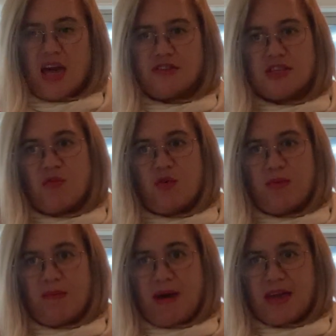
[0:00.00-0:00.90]
And so we'll
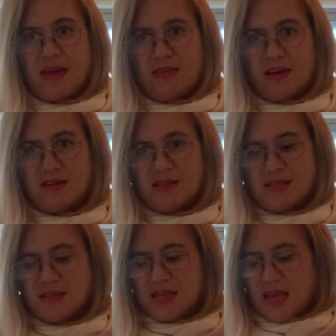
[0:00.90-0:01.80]
be making
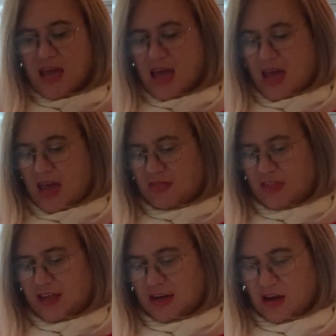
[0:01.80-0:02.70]
this. And
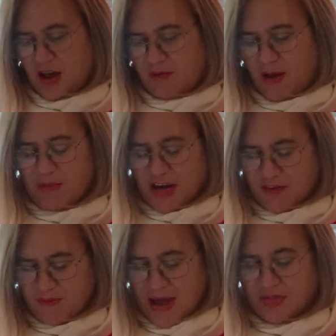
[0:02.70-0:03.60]
then,
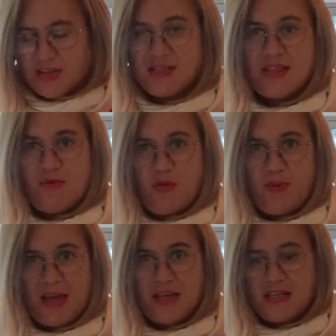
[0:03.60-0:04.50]
I've made this and then we'll
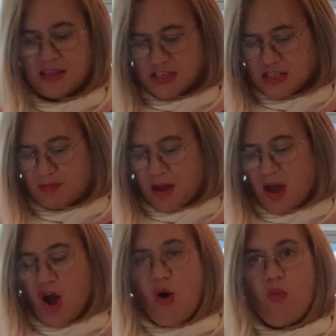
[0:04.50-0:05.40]
be eating this. But
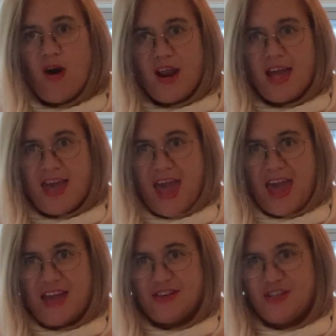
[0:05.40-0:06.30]
what I
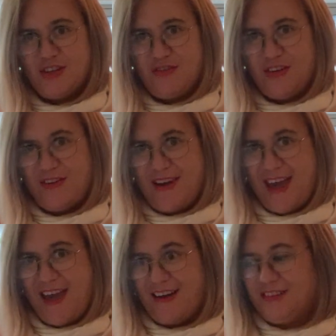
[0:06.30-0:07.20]
can do for you
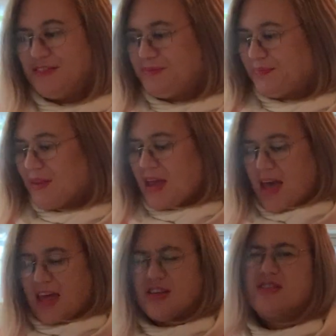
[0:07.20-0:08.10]
now,
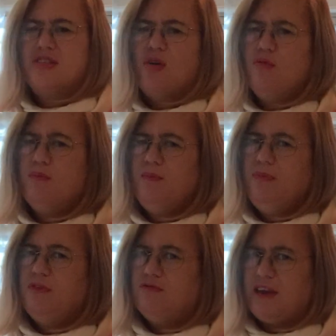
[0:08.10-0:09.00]
and it's still
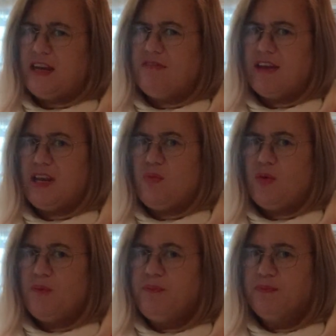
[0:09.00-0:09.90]
really, really
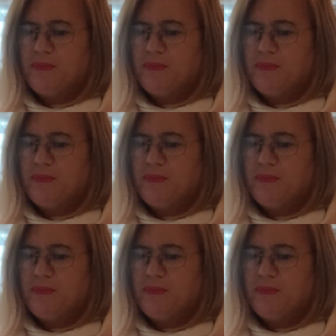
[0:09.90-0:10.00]
warm.